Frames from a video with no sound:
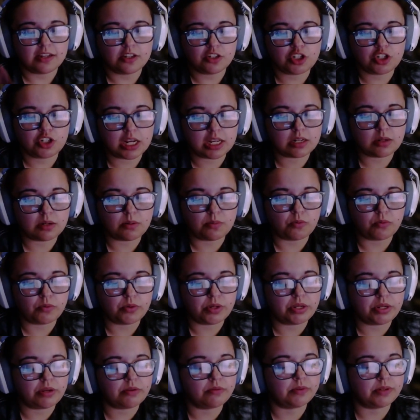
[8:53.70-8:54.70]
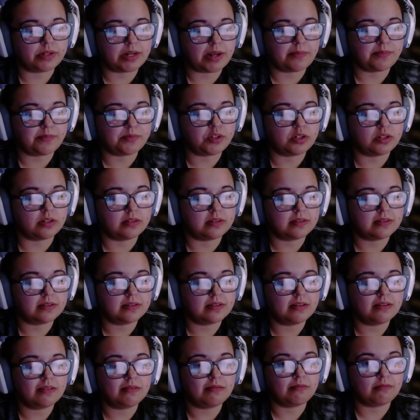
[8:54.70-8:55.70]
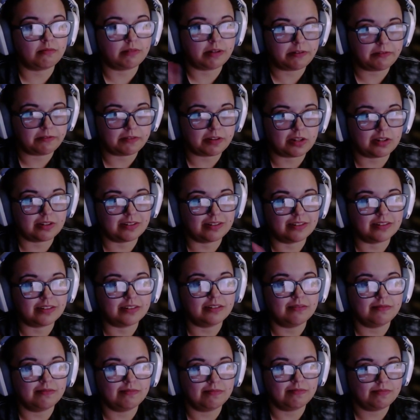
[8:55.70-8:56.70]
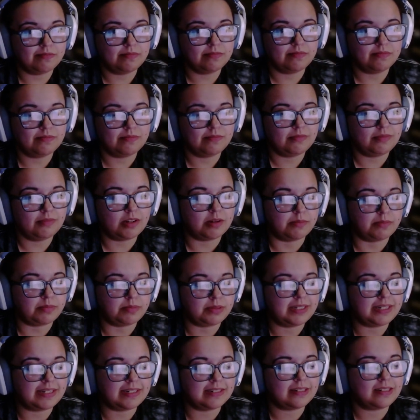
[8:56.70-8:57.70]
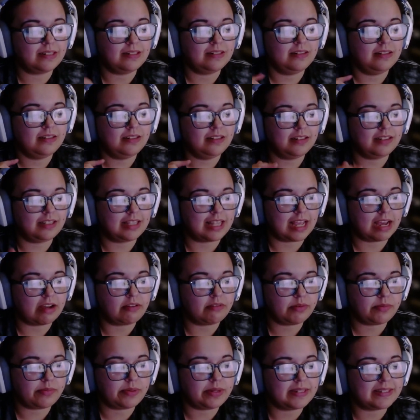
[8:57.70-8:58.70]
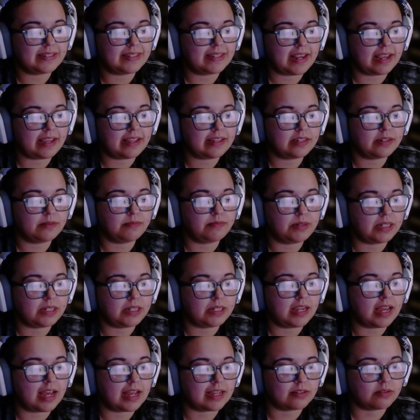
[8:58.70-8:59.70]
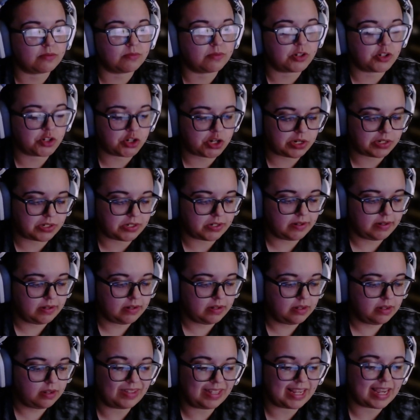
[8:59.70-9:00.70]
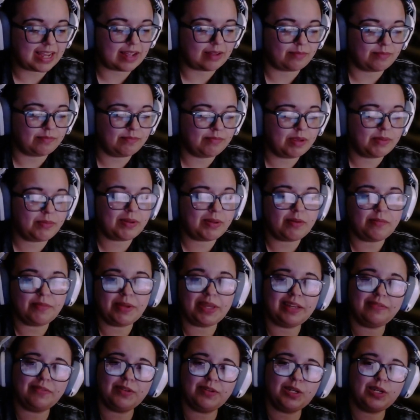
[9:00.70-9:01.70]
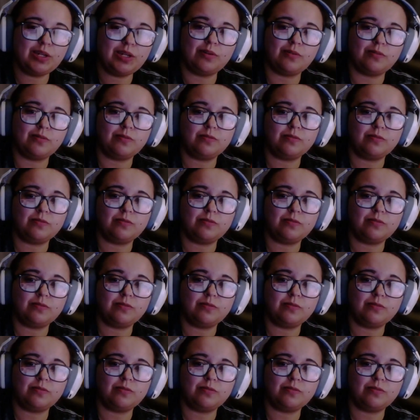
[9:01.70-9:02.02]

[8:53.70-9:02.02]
Channel point redemptions, refund, complete. That would be sick to be as a widget. Yeah, maybe I'll make a video